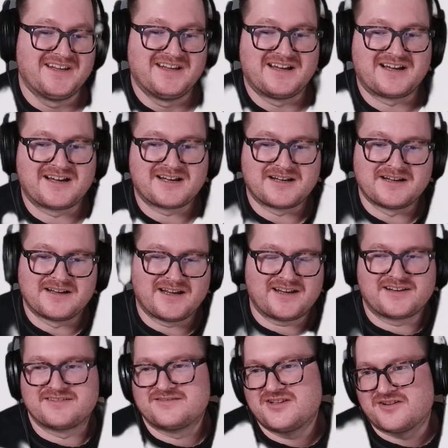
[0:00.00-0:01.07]

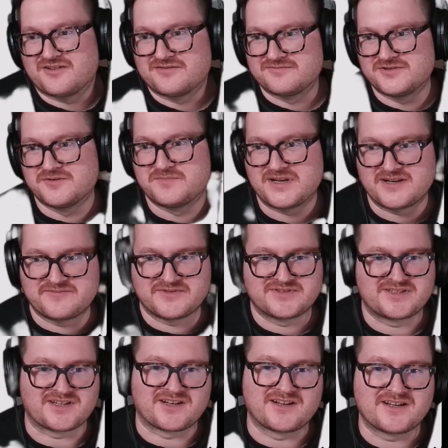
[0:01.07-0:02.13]
And you'll be able
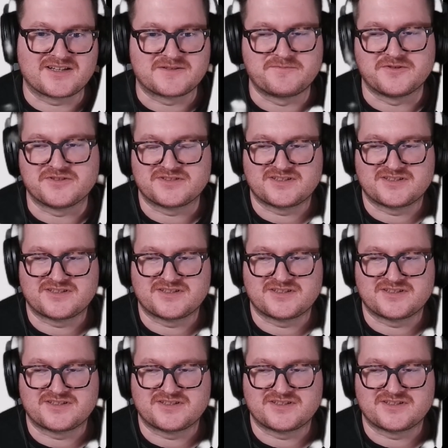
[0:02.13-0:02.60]
to export